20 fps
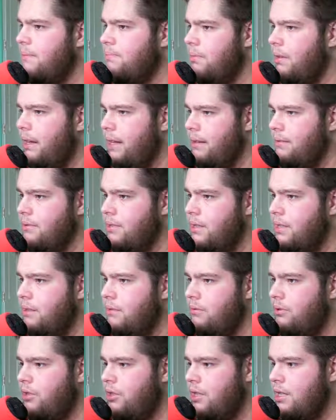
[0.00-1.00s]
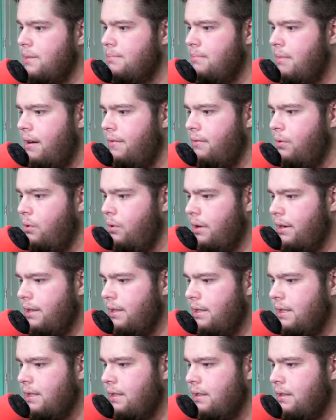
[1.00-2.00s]
Play, it was still just my
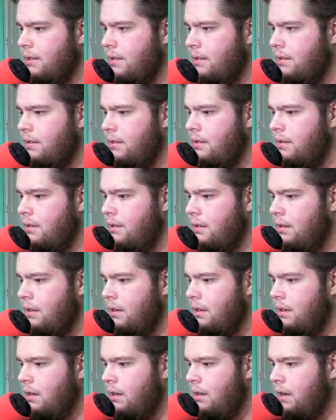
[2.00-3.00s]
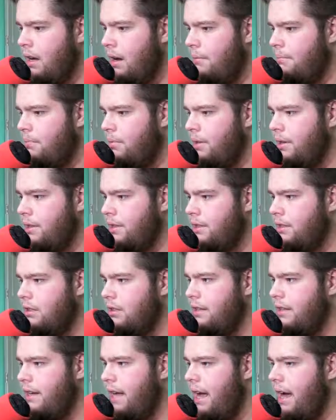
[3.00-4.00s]
voice. I'm pretty
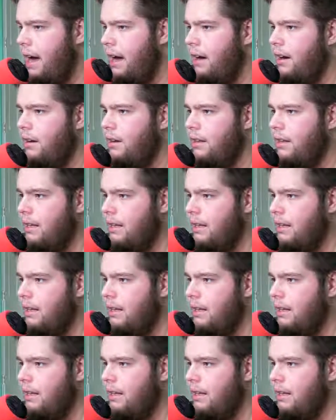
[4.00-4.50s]
sure, yeah,